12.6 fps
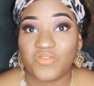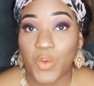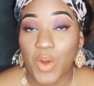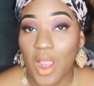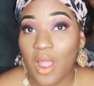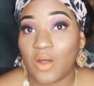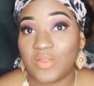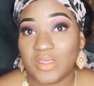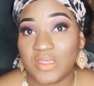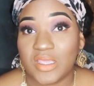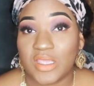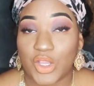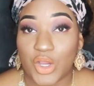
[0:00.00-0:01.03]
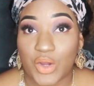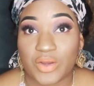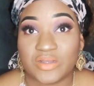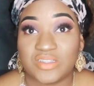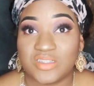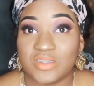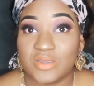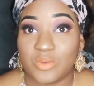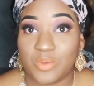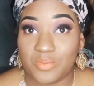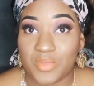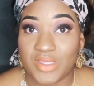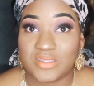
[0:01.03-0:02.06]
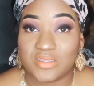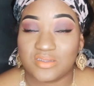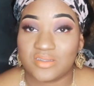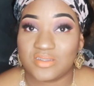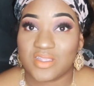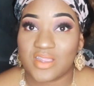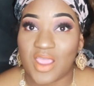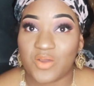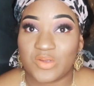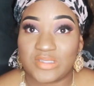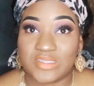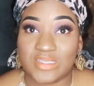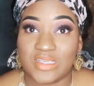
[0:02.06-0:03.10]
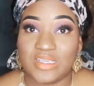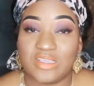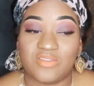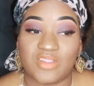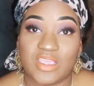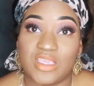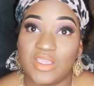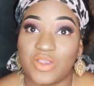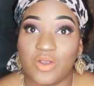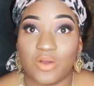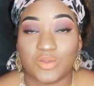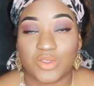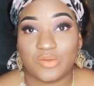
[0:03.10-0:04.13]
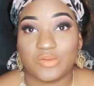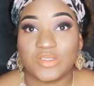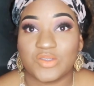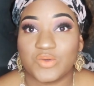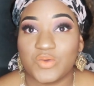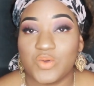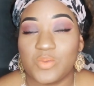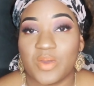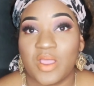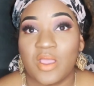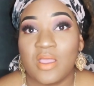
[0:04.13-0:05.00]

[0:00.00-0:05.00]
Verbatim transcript: for all the encouraging messages that I received here on YouTube,